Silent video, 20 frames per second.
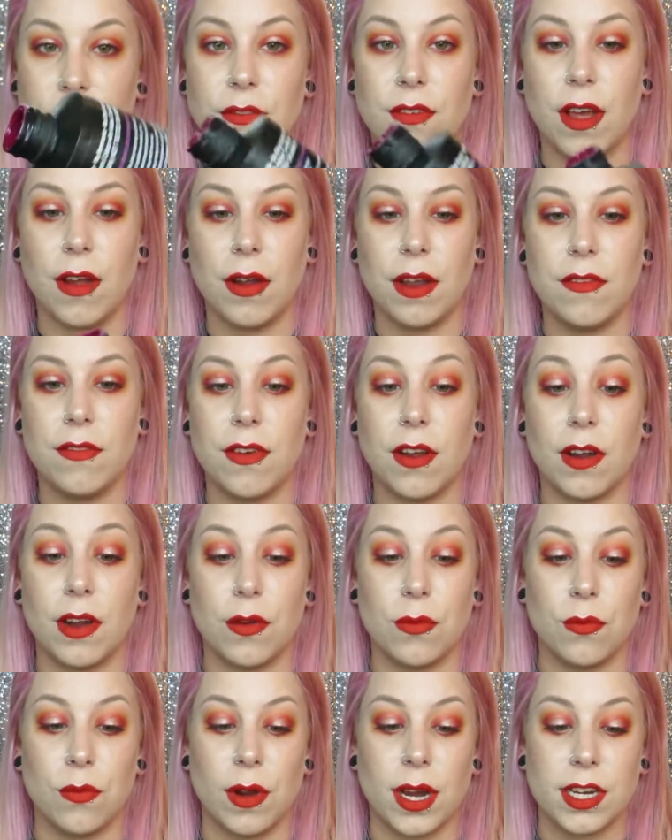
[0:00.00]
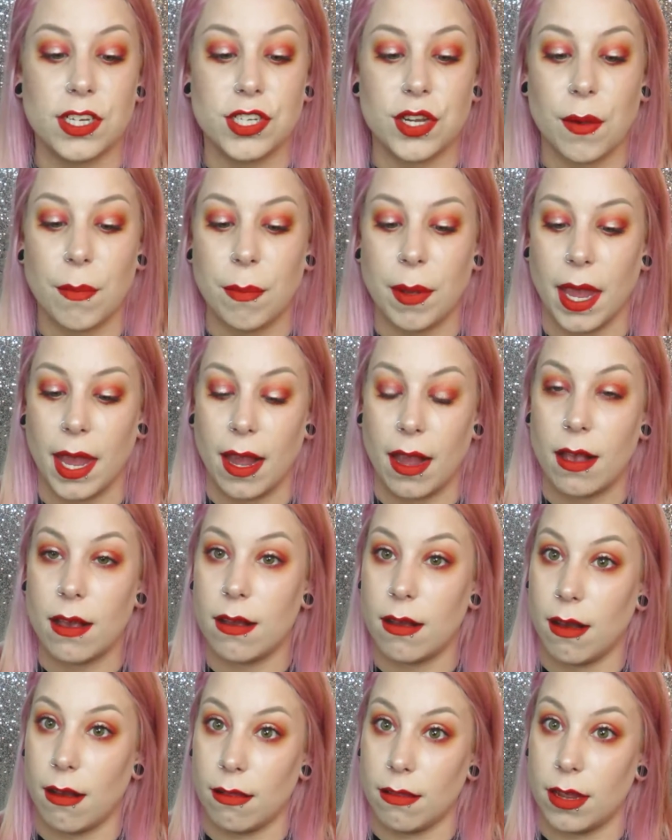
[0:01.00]
very, very rich pink
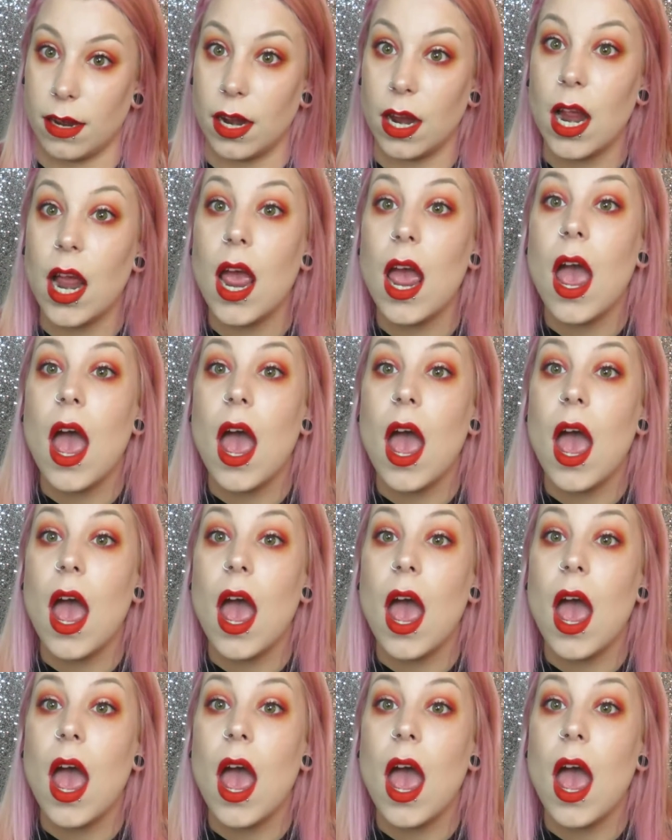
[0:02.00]
color.